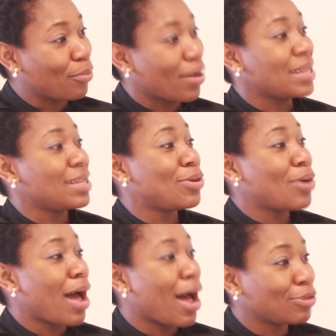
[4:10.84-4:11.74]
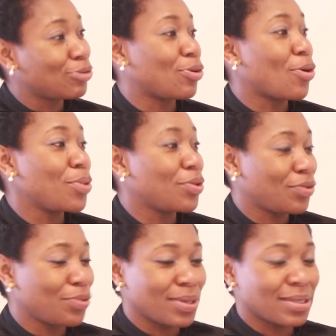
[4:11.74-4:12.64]
but I didn't know how to come
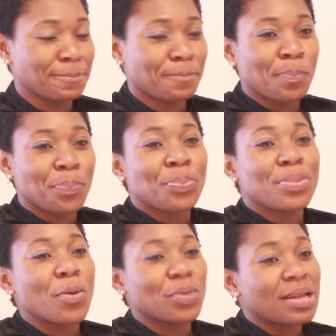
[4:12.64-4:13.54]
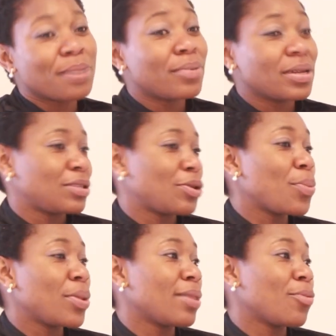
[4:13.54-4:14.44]
into it. Then we started
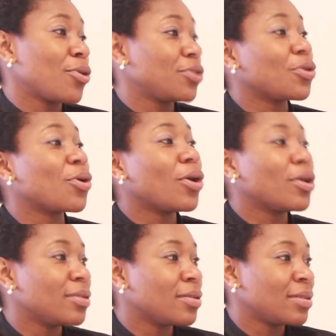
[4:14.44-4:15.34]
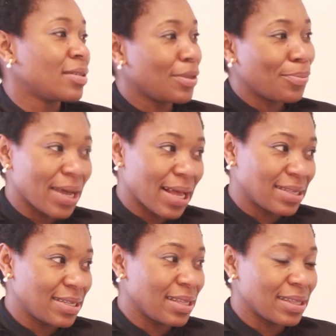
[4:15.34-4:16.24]
brainstorming what to call the
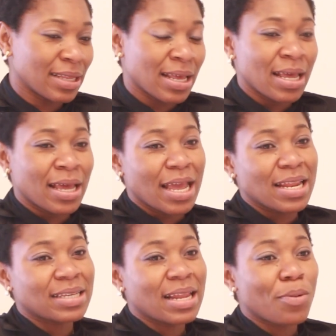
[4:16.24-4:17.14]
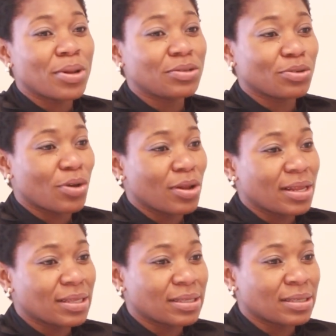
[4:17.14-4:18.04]
magazine. Initially, I wanted to call
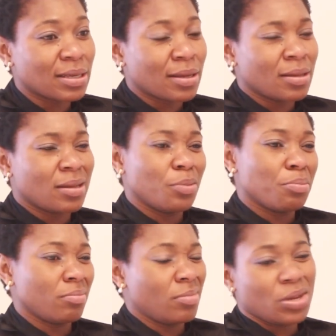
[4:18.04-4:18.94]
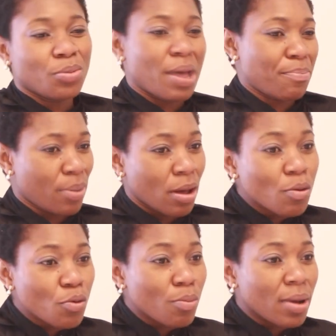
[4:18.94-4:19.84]
it, My
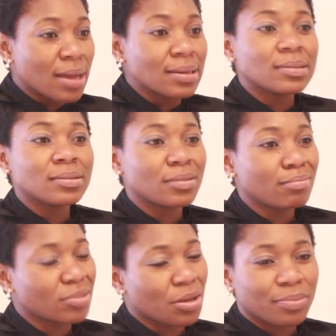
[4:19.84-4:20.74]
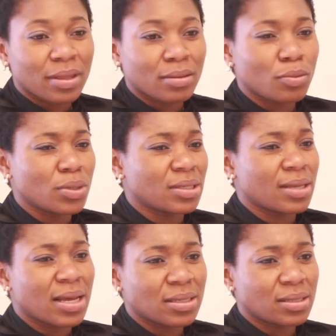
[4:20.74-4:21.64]
Pearl Woman, something. We
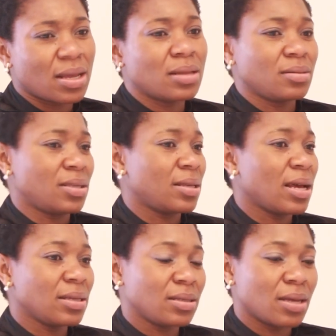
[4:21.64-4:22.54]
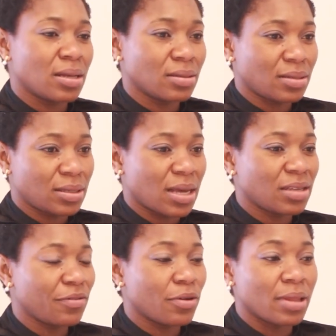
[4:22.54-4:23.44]
searched
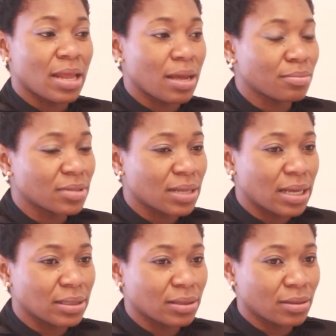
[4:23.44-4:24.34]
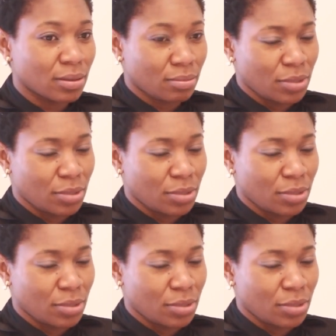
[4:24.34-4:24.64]
for names, and,